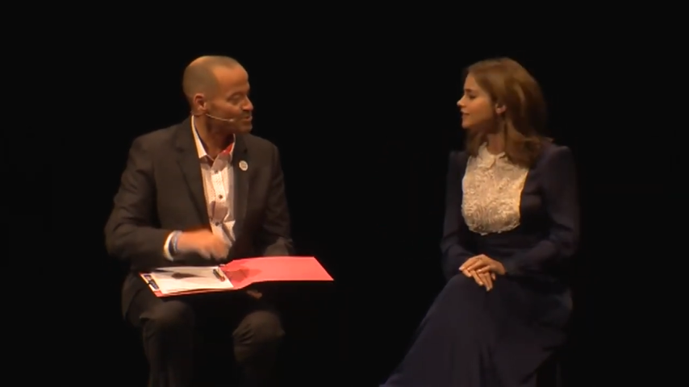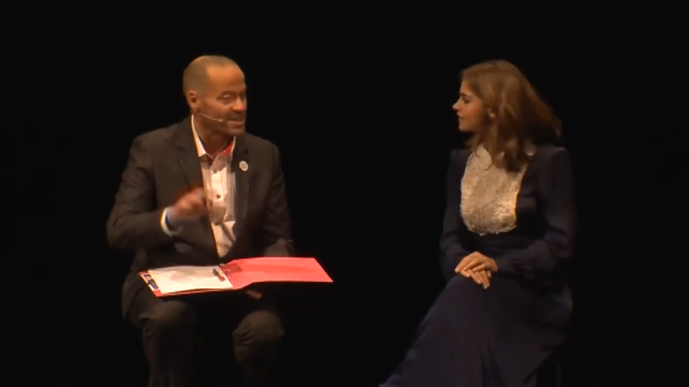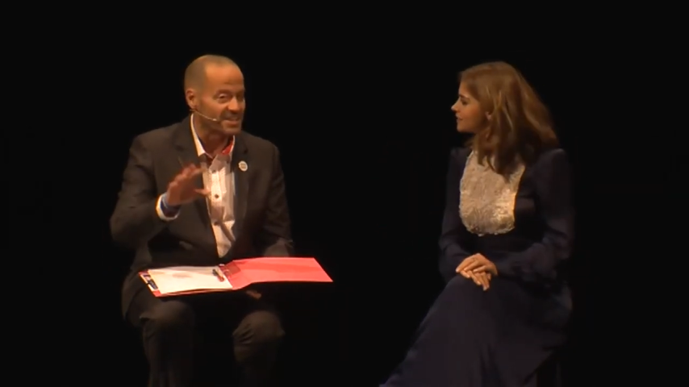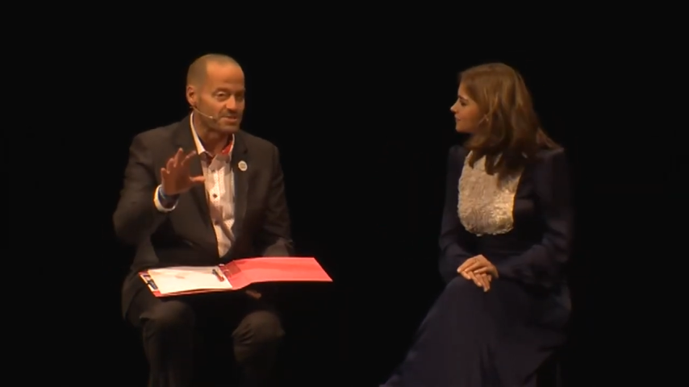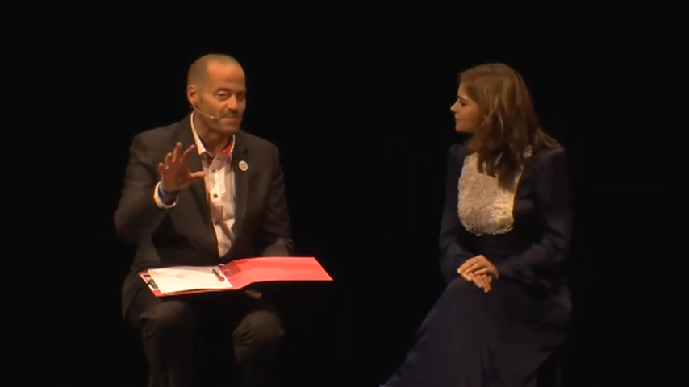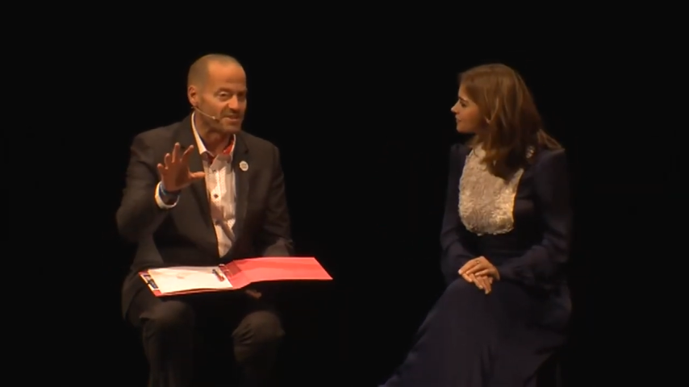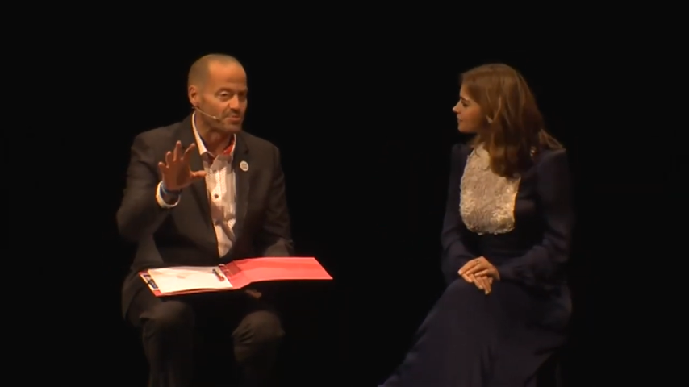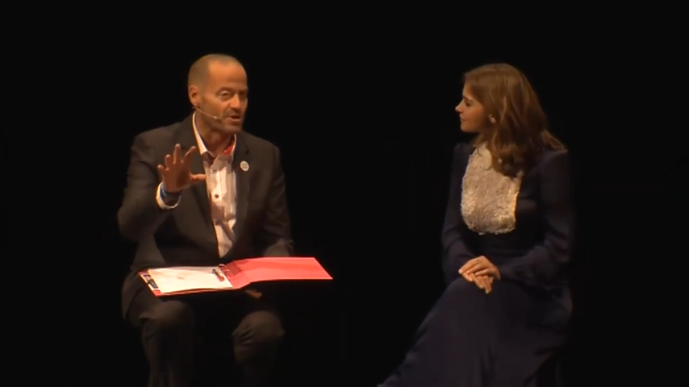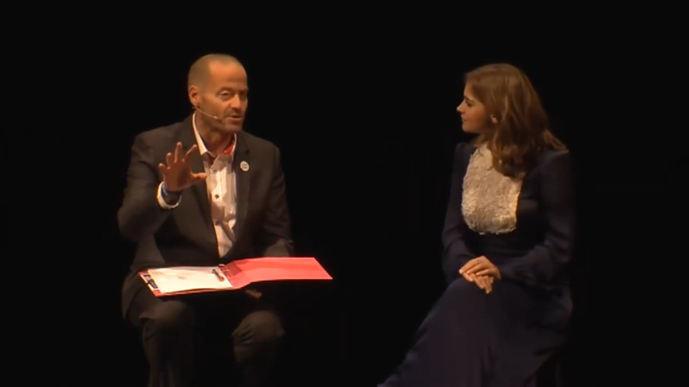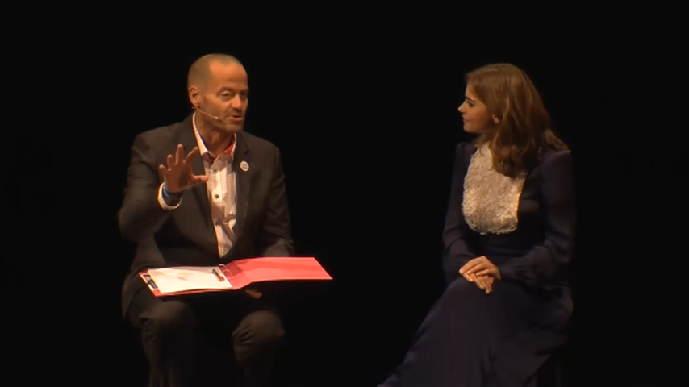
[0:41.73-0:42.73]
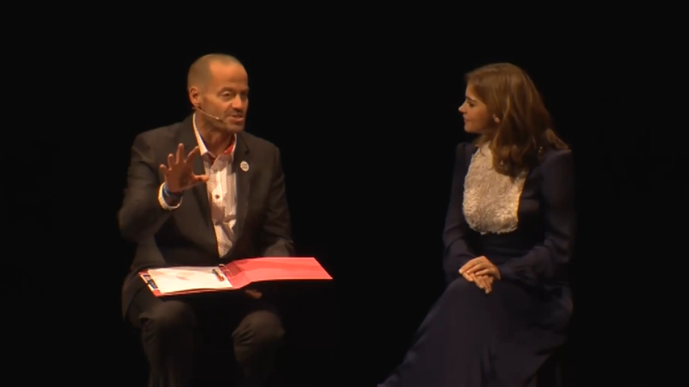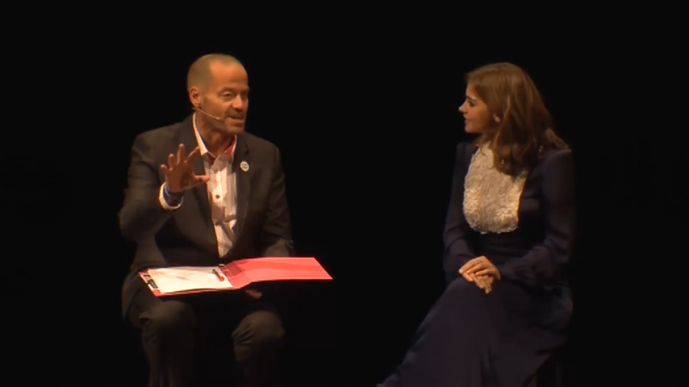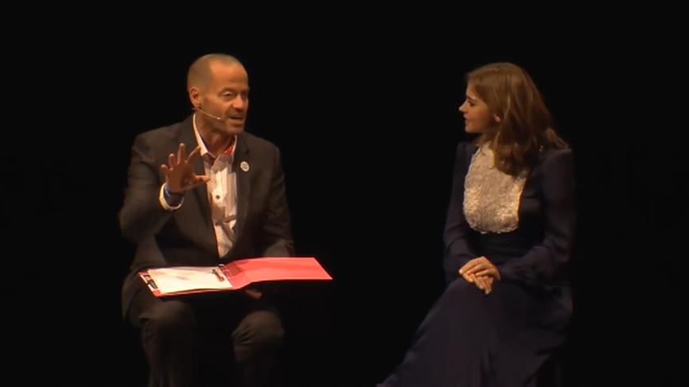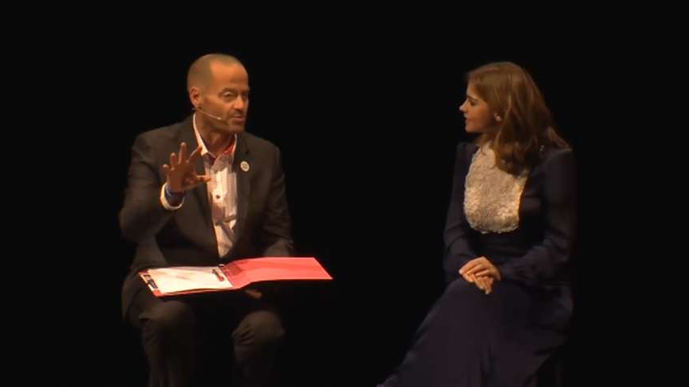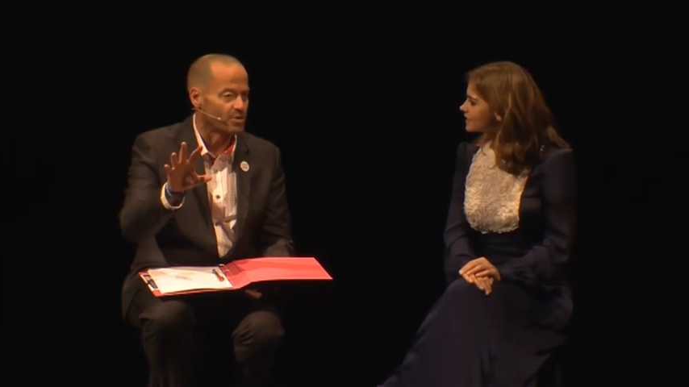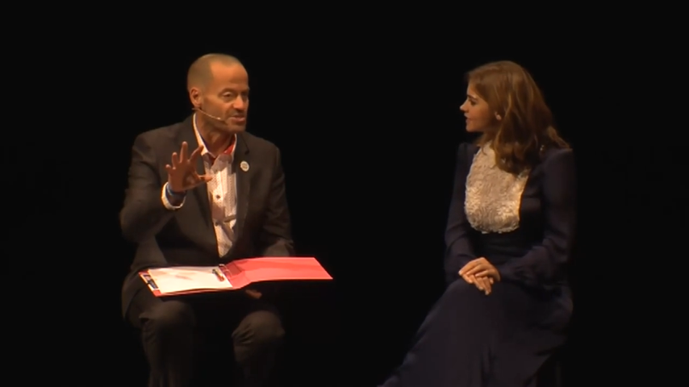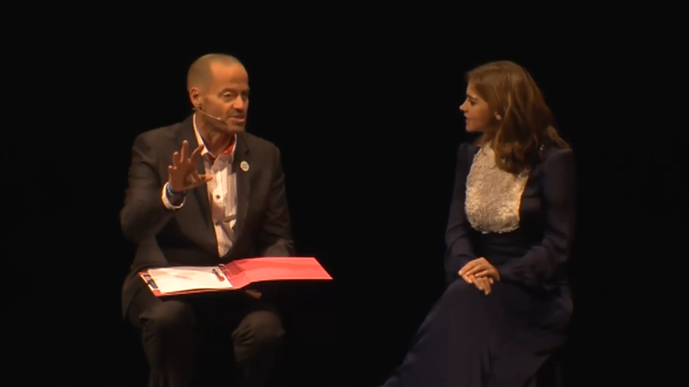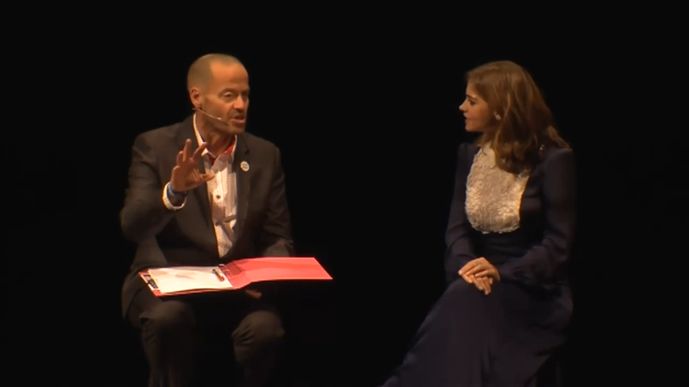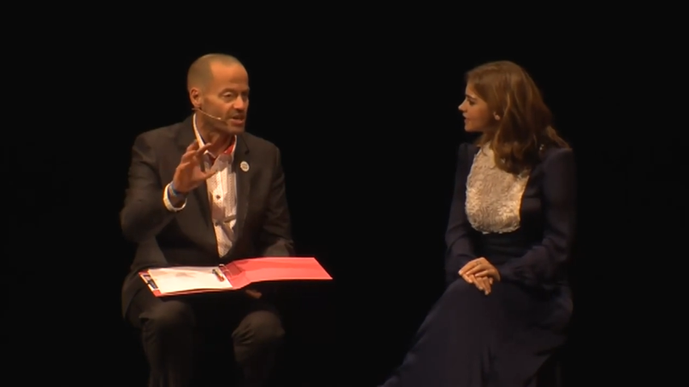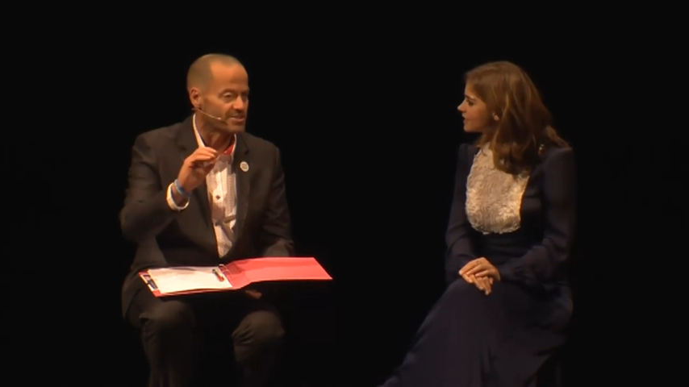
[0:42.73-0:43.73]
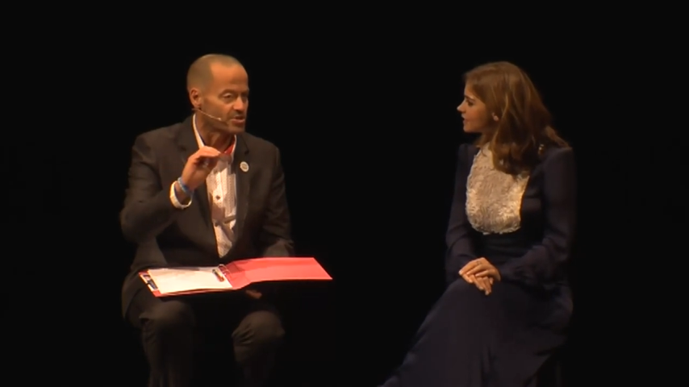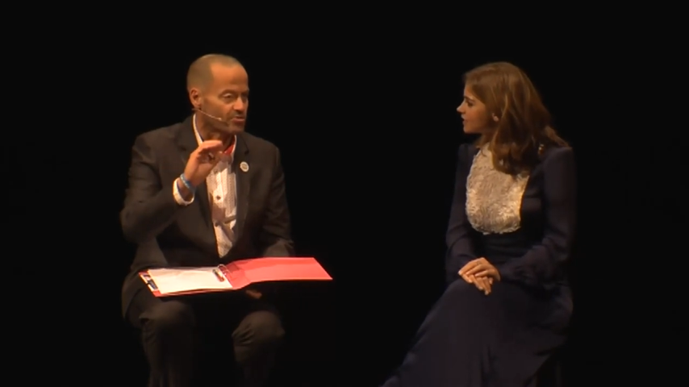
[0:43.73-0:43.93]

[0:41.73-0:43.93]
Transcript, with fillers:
Speaker 1: Well, take us back to where it all started. What's it like to